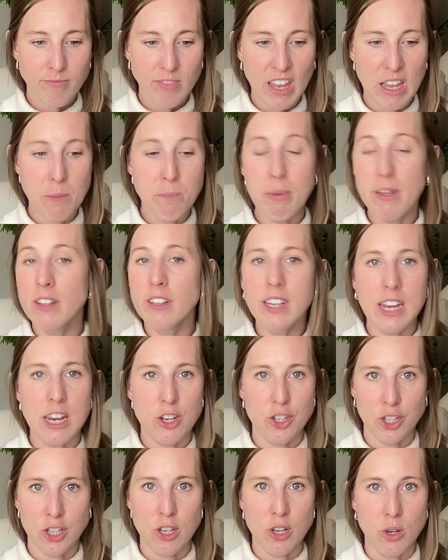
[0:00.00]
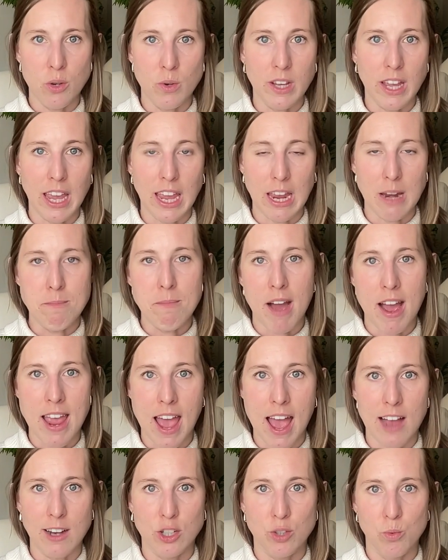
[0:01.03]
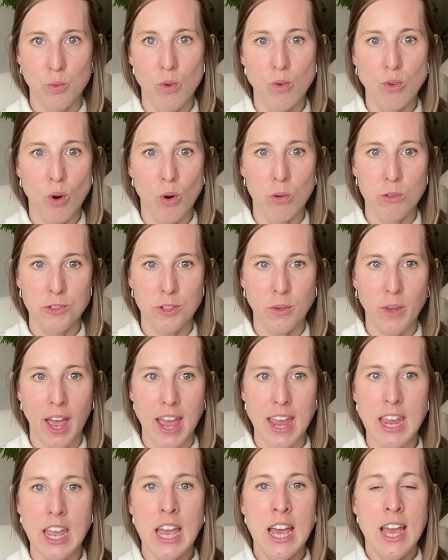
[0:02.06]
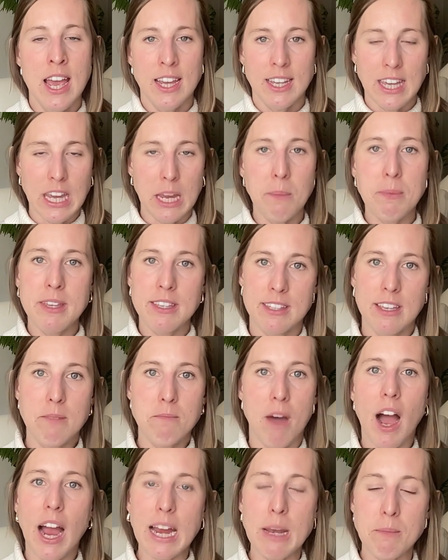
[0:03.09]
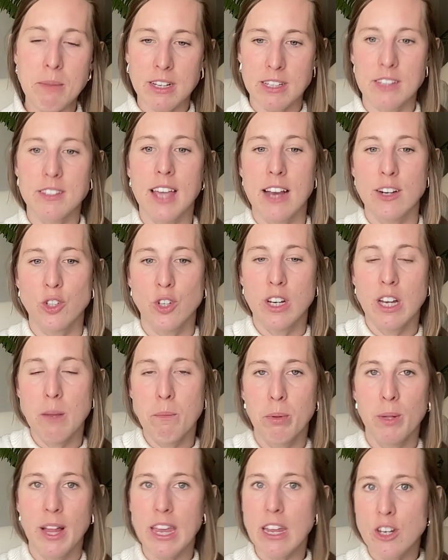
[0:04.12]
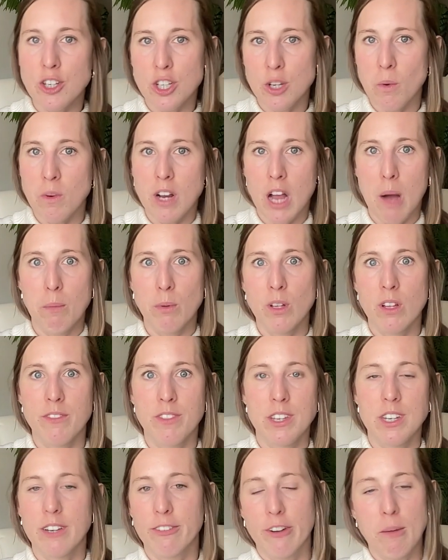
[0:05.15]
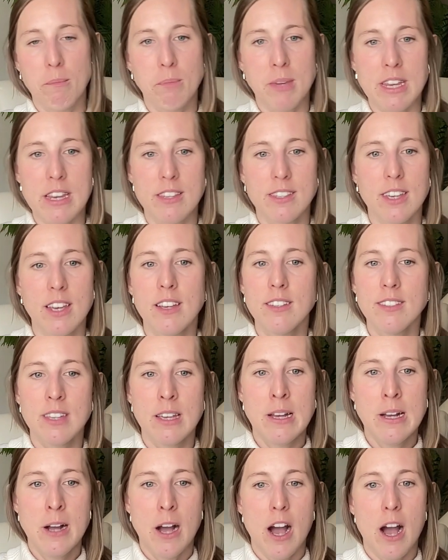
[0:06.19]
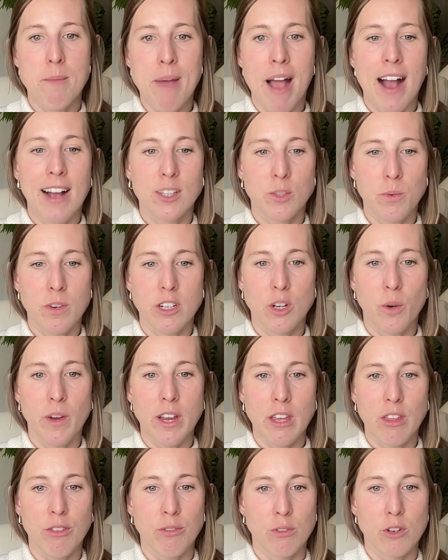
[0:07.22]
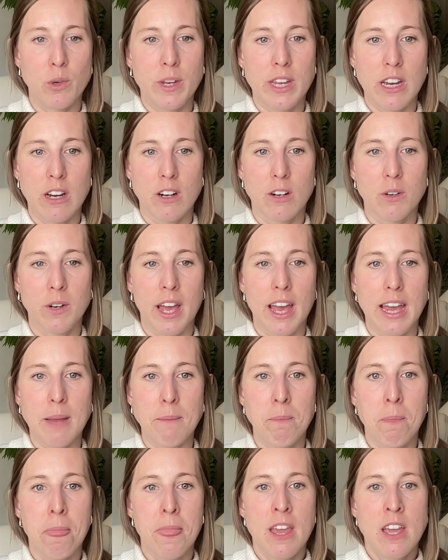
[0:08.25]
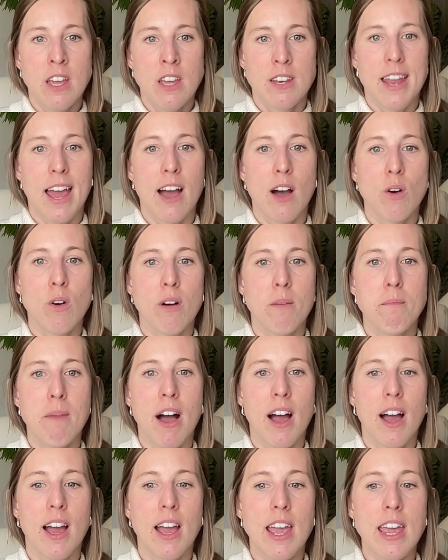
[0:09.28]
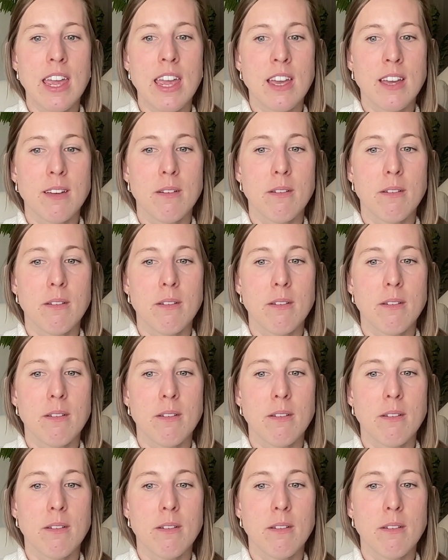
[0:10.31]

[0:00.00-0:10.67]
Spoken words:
ability to hit my actual goals, okay? Keep this in mind because it's actually going to play into a couple of the different pieces as we're going through here, okay? Now, and